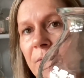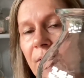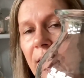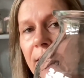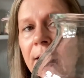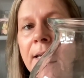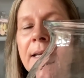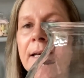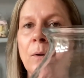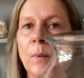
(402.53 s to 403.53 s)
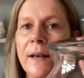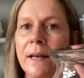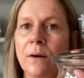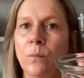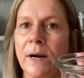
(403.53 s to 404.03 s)
of it. Now
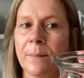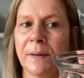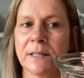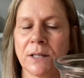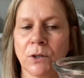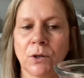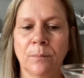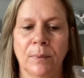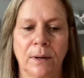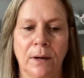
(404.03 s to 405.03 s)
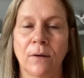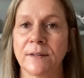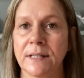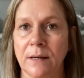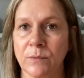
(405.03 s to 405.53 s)
when I picked it up,
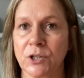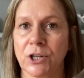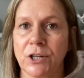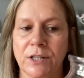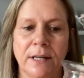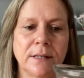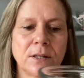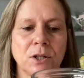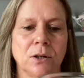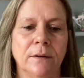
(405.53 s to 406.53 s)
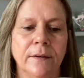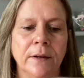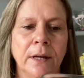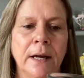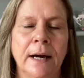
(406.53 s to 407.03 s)
obviously it was dirty and stuff,
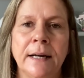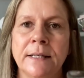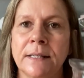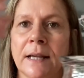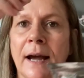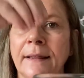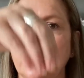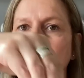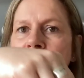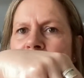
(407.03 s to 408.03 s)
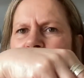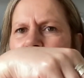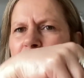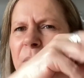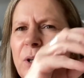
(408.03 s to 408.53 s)
and inside there was
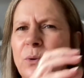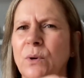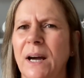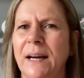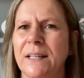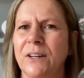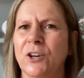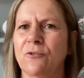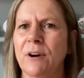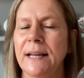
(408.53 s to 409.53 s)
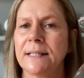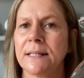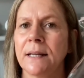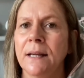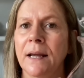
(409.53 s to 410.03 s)
some blue kind of
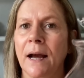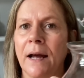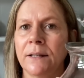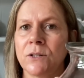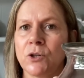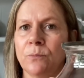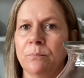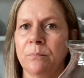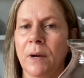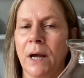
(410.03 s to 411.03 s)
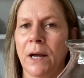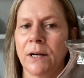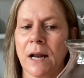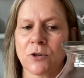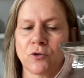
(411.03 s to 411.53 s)
grit and some
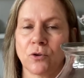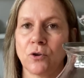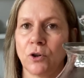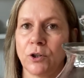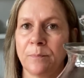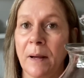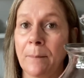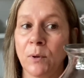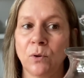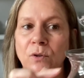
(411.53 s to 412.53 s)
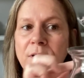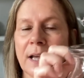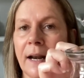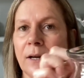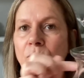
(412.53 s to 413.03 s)
natural coloured pebbles,
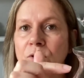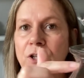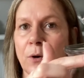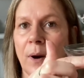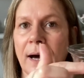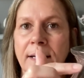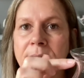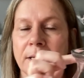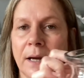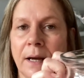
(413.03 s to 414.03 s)
and it also had